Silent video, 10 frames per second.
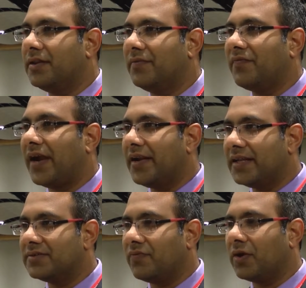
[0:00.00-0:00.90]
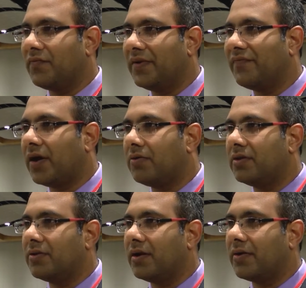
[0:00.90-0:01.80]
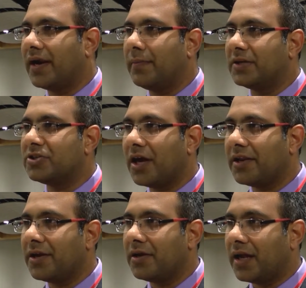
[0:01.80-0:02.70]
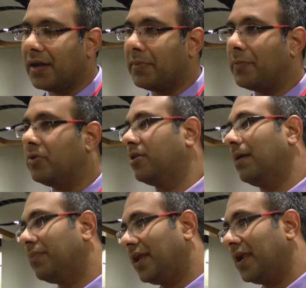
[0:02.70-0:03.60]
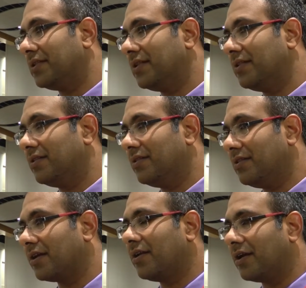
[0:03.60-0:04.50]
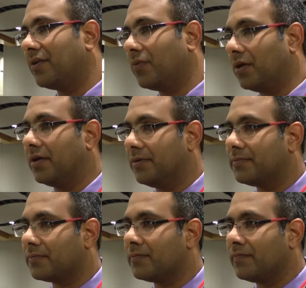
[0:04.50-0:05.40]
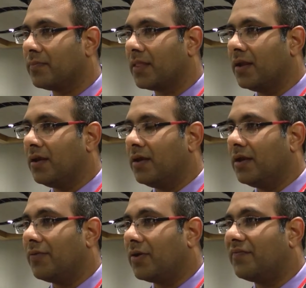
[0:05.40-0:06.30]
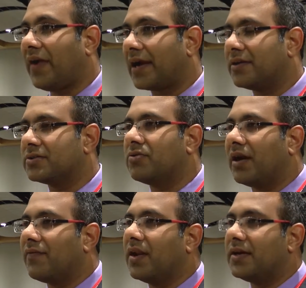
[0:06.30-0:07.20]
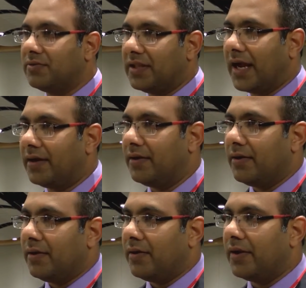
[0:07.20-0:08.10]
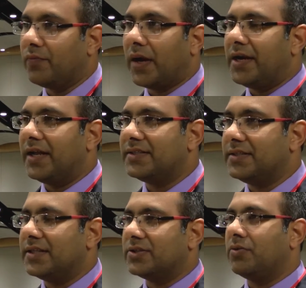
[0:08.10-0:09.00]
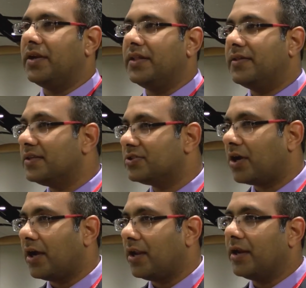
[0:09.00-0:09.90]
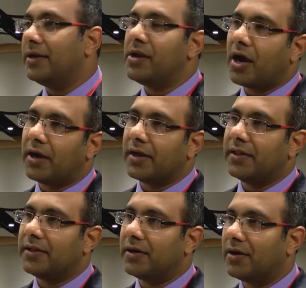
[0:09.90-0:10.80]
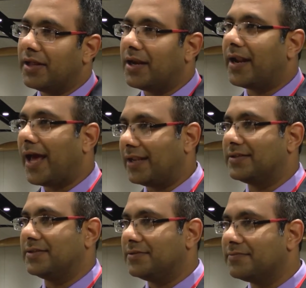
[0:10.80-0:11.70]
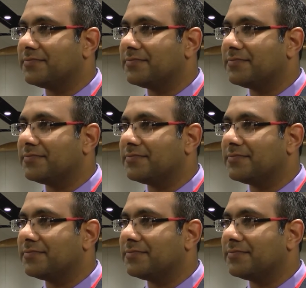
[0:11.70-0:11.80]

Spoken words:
the findings, what we found in the randomized trial here, I'm able to replicate in the clinical world. Now, what factors could have led to that? And why did I see this only in this trial and not in the earlier analysis?